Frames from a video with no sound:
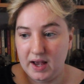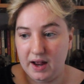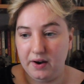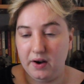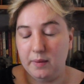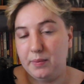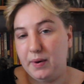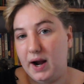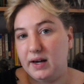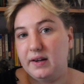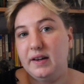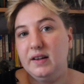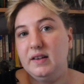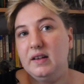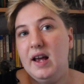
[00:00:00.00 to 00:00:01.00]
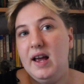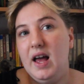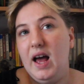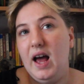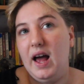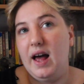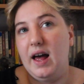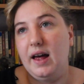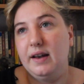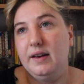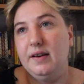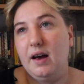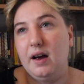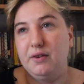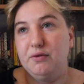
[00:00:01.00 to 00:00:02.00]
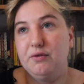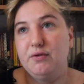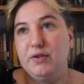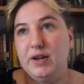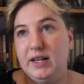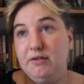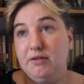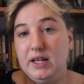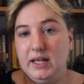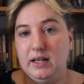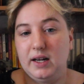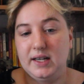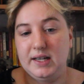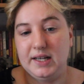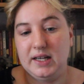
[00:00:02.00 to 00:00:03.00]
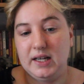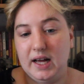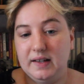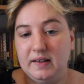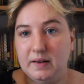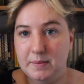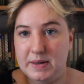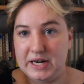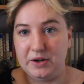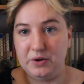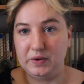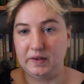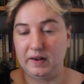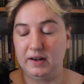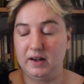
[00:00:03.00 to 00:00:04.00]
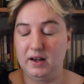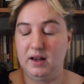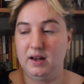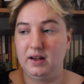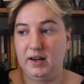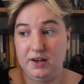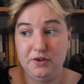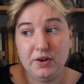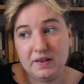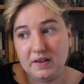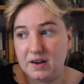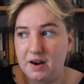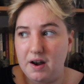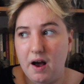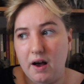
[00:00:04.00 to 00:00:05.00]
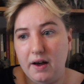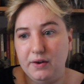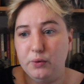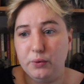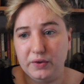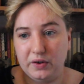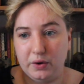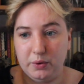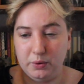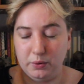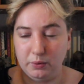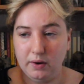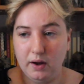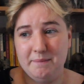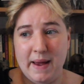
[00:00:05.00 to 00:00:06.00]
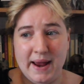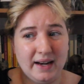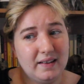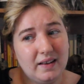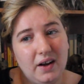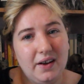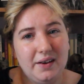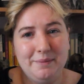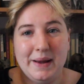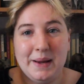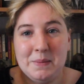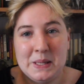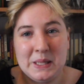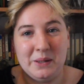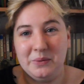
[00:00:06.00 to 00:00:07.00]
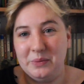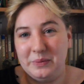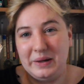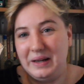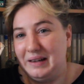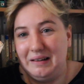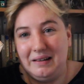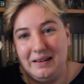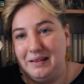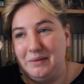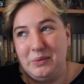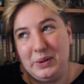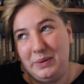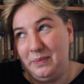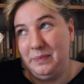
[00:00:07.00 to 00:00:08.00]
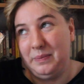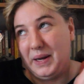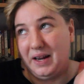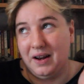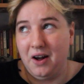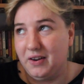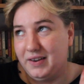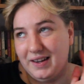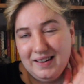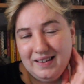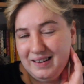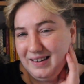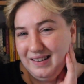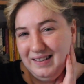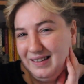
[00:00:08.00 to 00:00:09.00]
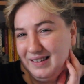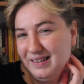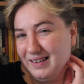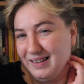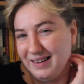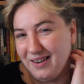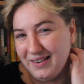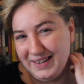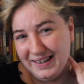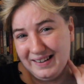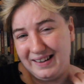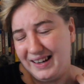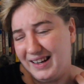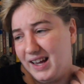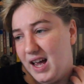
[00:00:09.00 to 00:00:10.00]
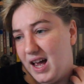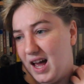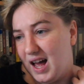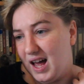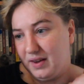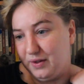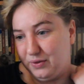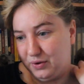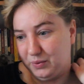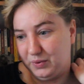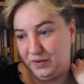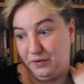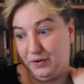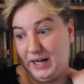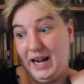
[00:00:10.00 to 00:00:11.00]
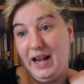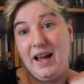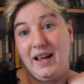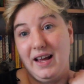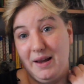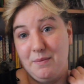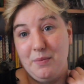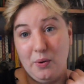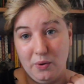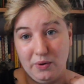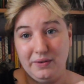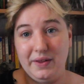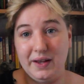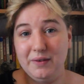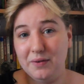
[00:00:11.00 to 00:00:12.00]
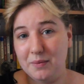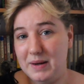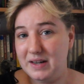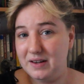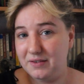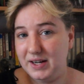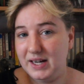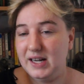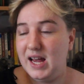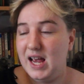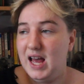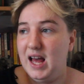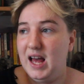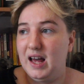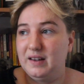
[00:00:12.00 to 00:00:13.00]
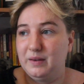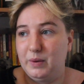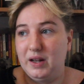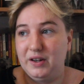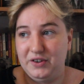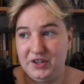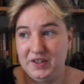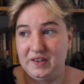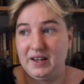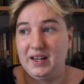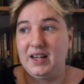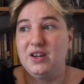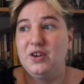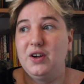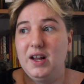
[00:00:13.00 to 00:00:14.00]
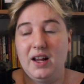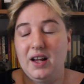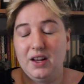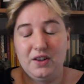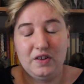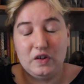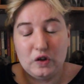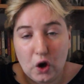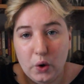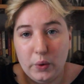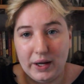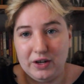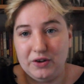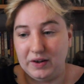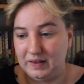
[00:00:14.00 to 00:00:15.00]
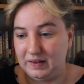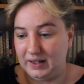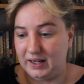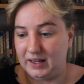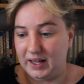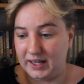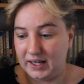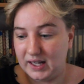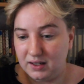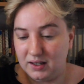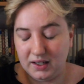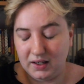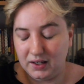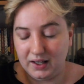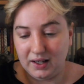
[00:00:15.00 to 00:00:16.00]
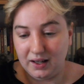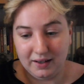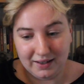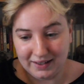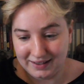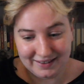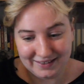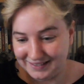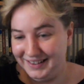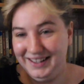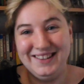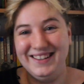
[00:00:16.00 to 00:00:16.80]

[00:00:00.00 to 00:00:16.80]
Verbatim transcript: and art practice and I really really liked it as somebody who's like uh, interested in art and also who makes art and maybe it would be an artist is artistic I thought it was a really important thing for me to read as well as just like it's so interesting and like it, it